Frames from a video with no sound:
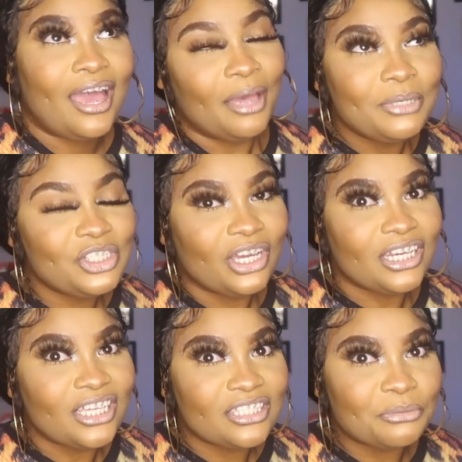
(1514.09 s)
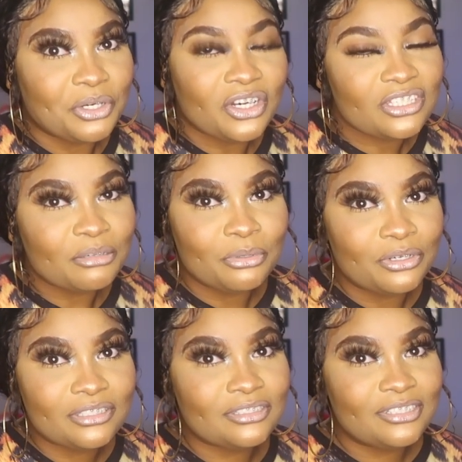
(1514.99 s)
I be trying to get some girl
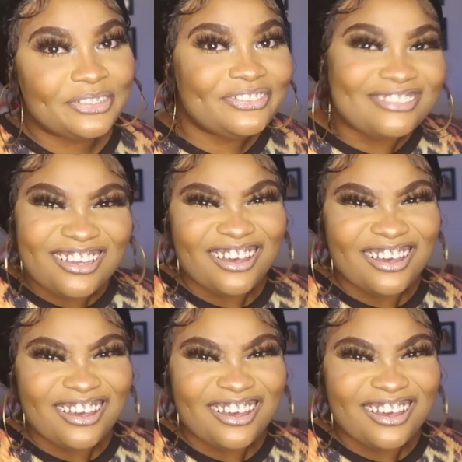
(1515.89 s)
supporters too.